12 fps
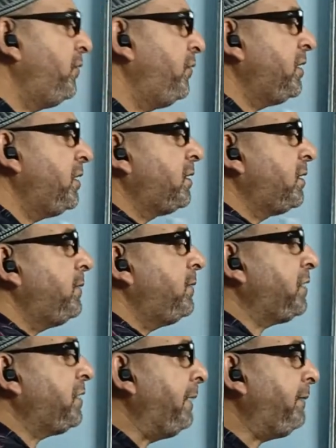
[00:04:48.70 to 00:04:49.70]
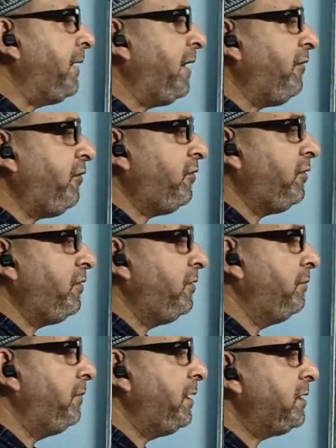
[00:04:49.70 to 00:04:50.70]
with the subscript
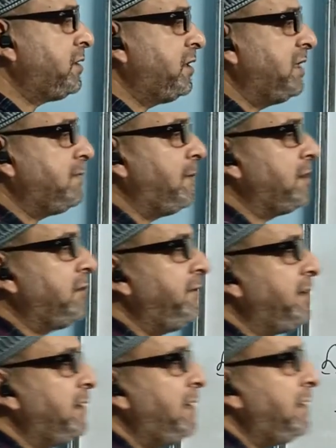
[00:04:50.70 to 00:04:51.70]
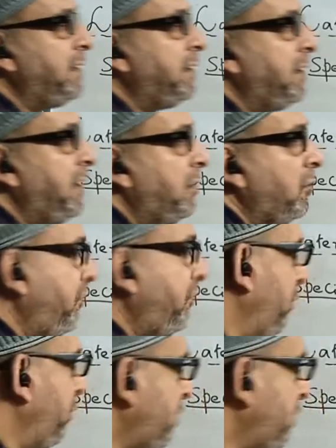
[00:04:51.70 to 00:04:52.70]
F means specific latent heat of
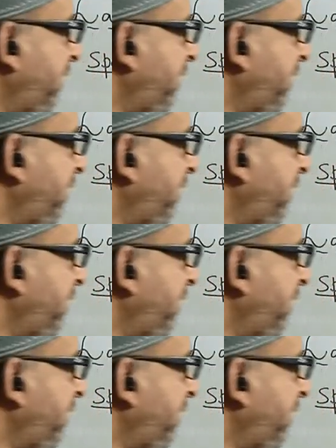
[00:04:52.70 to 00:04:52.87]
fusion,